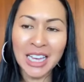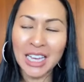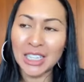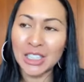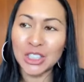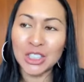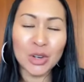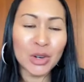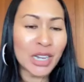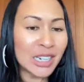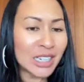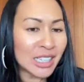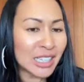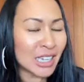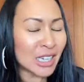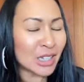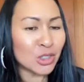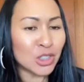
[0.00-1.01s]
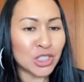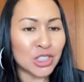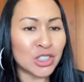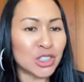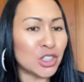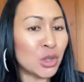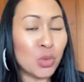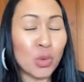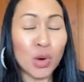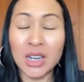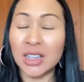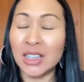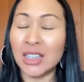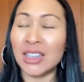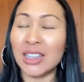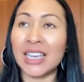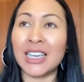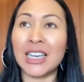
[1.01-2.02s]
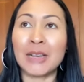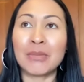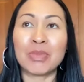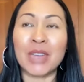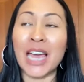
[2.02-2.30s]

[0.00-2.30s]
Is there anything else you want to like